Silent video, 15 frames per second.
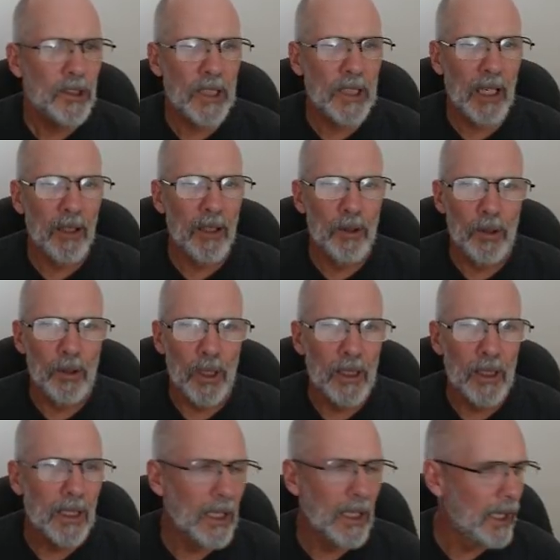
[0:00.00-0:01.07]

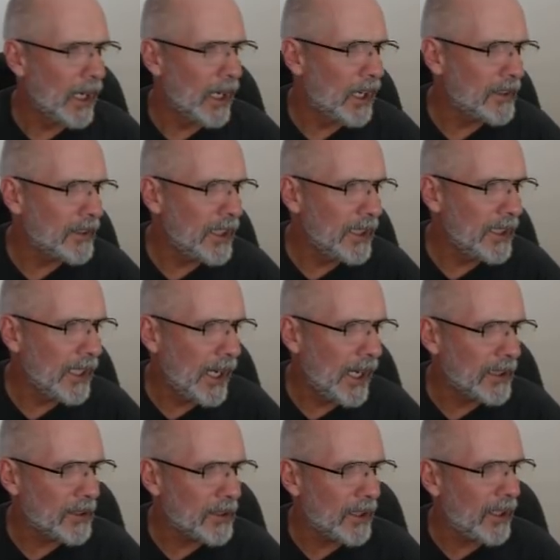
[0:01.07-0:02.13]
So I think
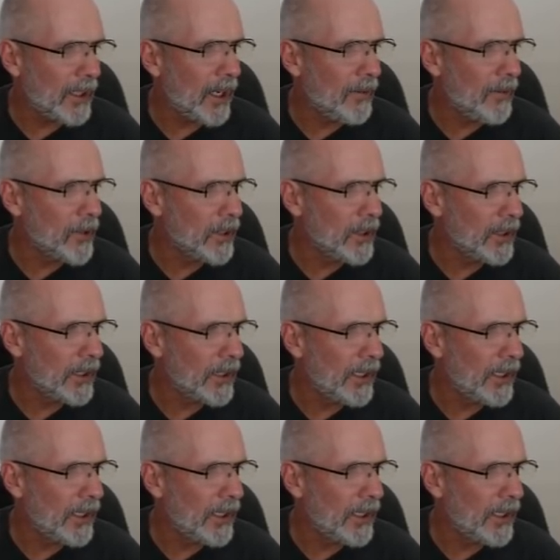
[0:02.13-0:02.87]
that's covered